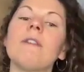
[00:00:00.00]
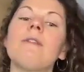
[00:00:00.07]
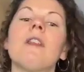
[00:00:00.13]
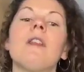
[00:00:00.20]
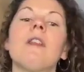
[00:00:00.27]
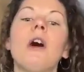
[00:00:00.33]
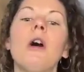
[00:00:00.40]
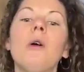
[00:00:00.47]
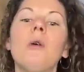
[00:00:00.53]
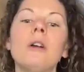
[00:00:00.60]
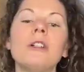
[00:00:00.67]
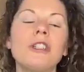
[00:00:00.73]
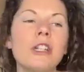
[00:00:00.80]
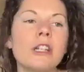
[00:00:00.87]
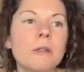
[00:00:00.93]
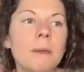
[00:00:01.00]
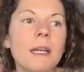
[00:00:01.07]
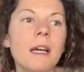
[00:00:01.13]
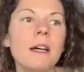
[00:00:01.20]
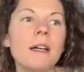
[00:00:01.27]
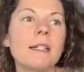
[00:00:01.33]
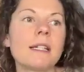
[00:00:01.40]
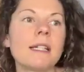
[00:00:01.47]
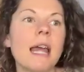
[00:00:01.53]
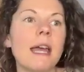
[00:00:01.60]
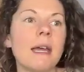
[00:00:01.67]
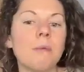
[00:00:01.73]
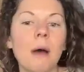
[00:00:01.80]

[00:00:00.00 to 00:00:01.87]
even though just because